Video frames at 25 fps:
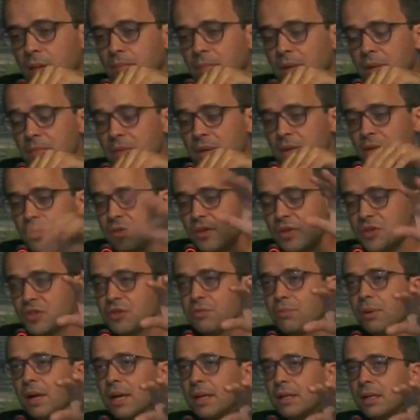maybe this
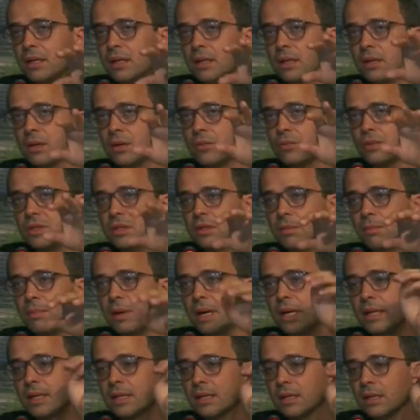panel with the
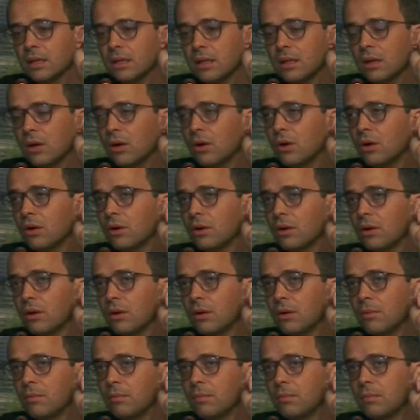panel
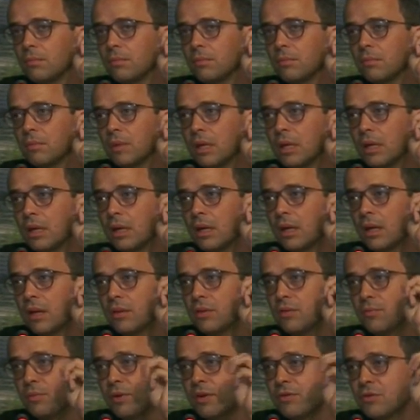on
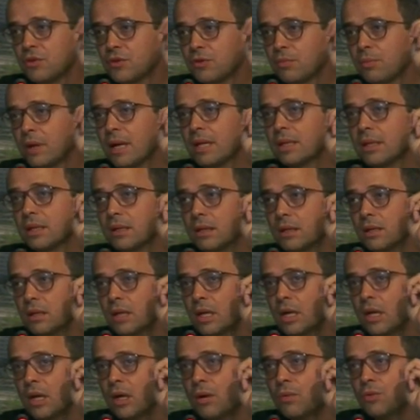the previous panel,
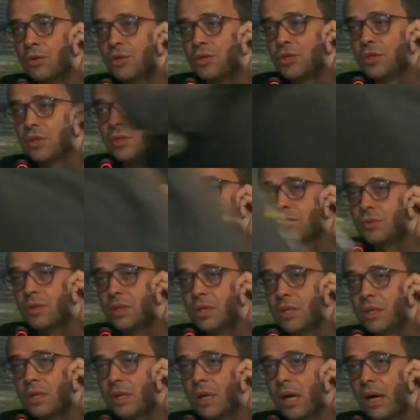which is
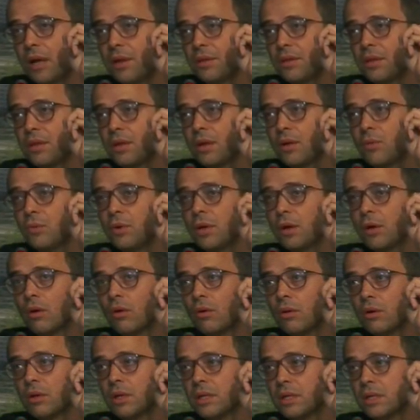I think we
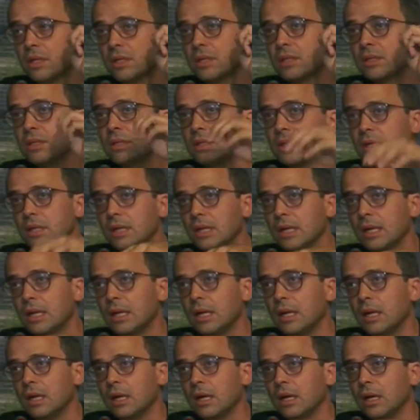all heard
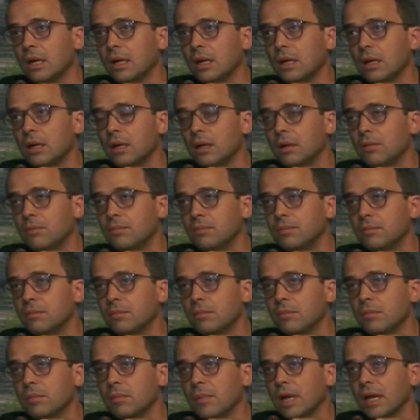
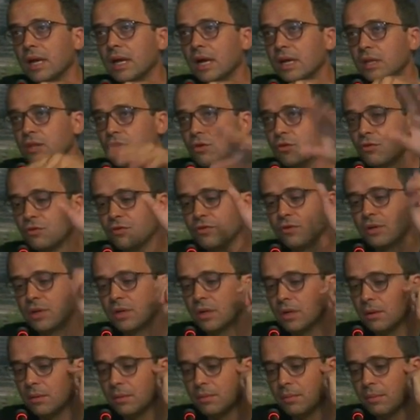a kind
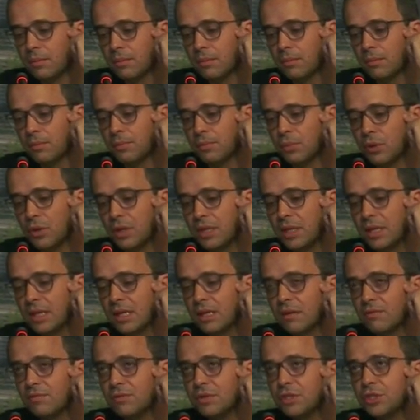of
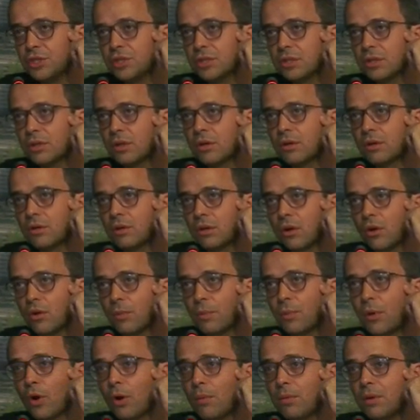political vision or
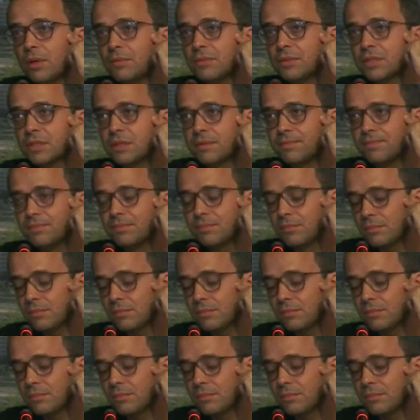problems